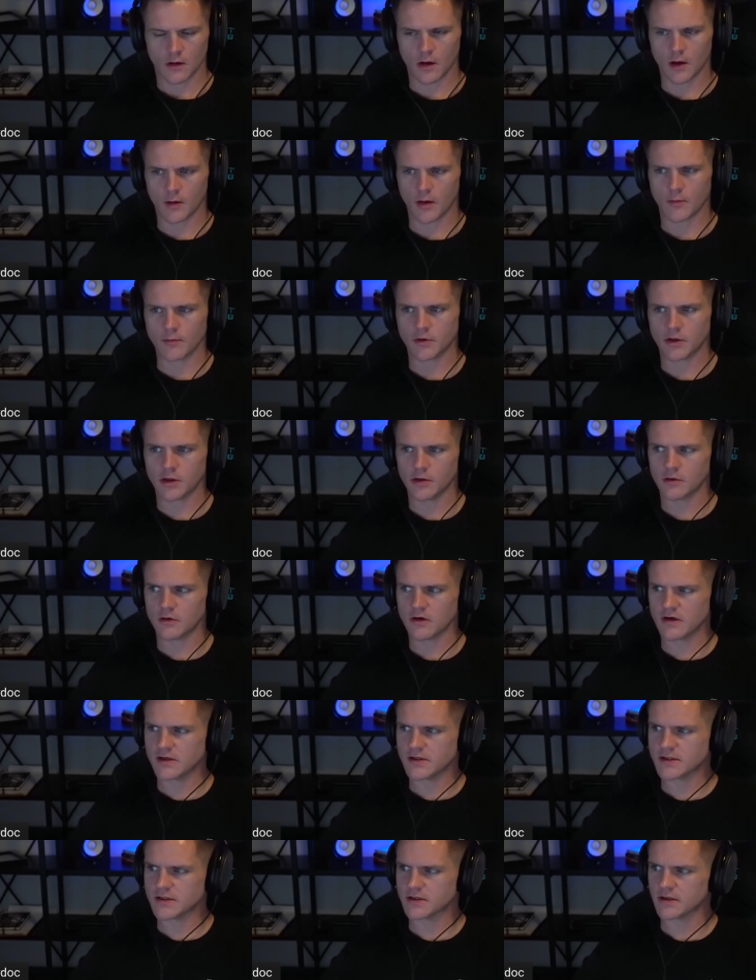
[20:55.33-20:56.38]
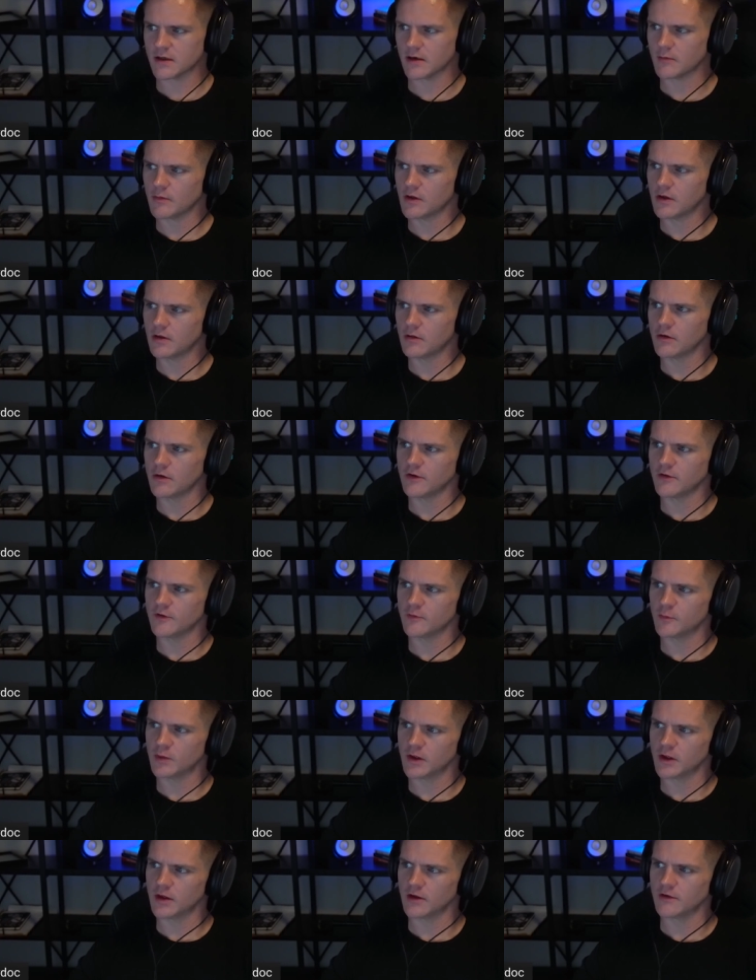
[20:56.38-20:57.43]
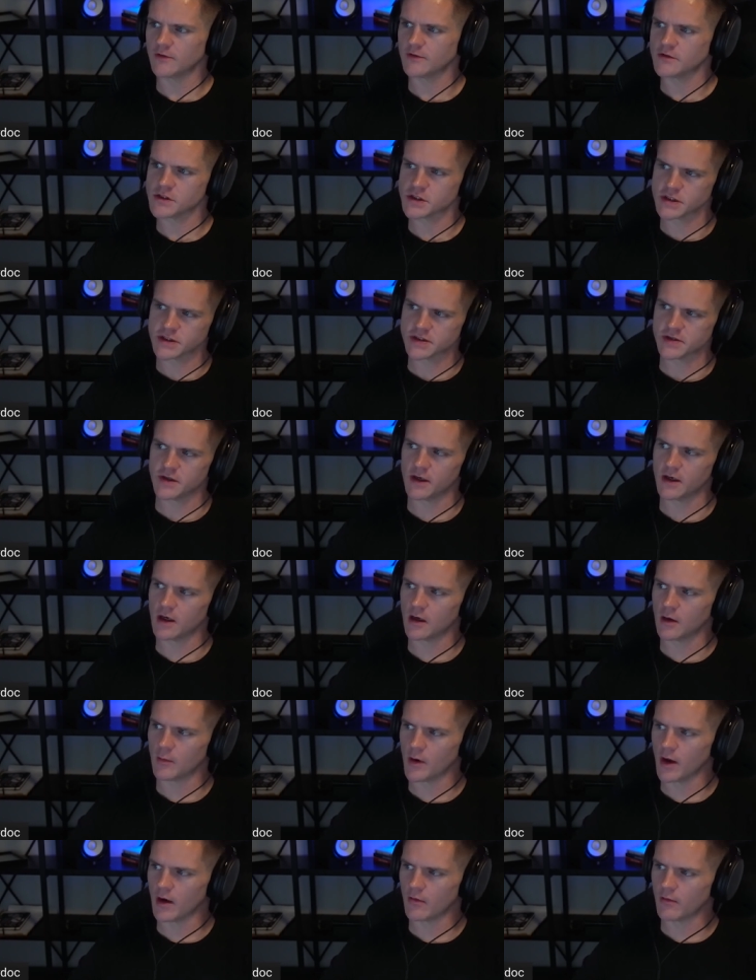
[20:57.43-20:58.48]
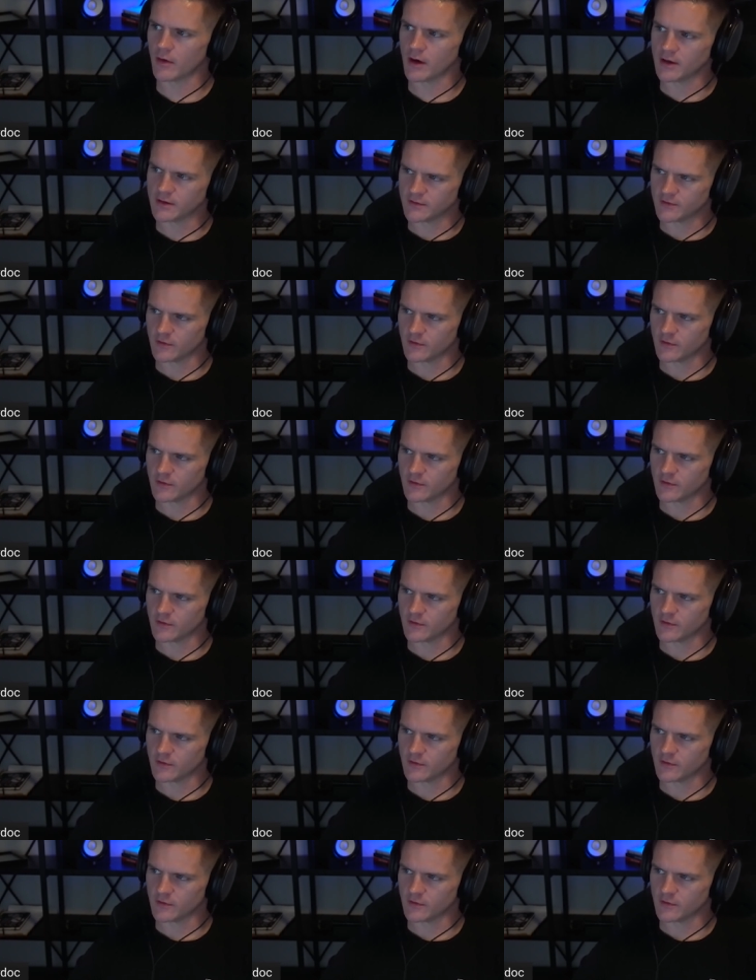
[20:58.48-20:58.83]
I'm curious. I'm curious because just thinking about it, right?